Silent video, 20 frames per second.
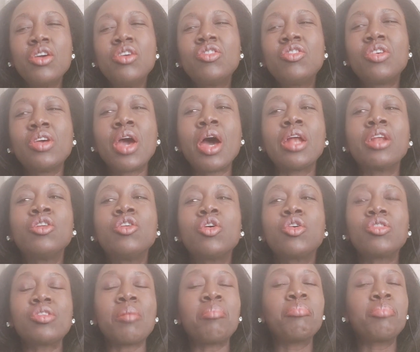she had
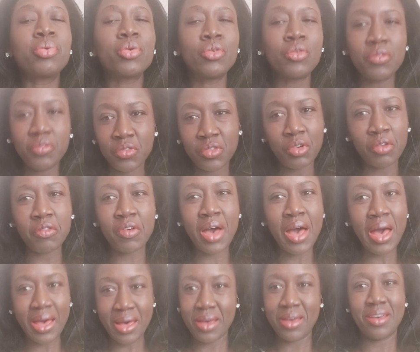not approved of
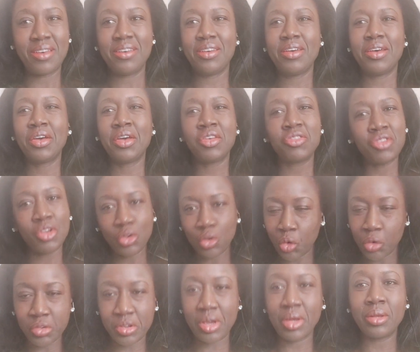her as a
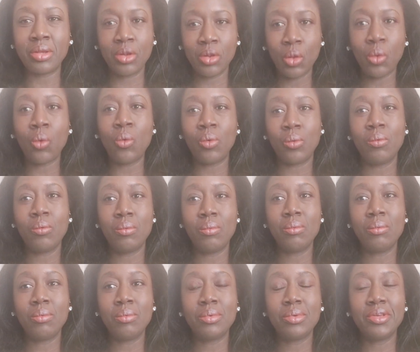daughter-in-law.
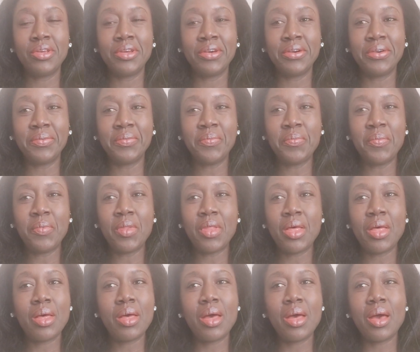Yeah.
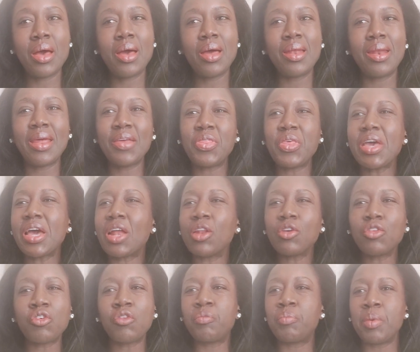And I think a
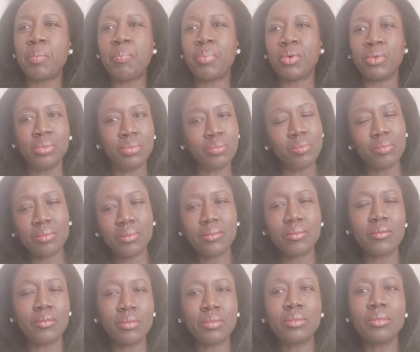lot of people
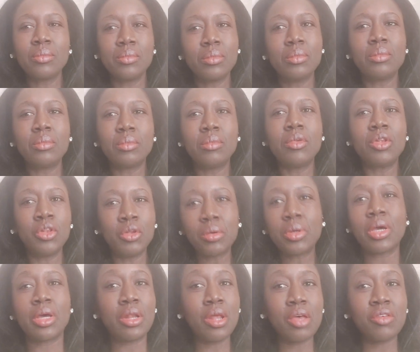
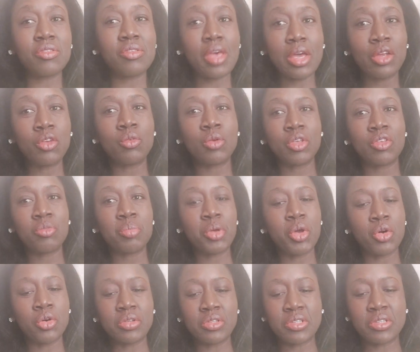look at her sideways
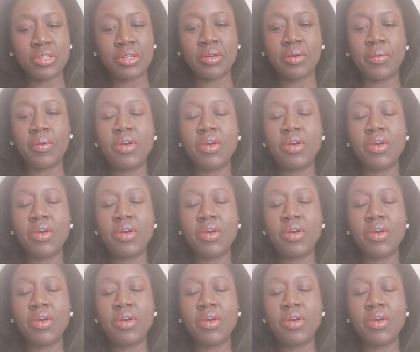because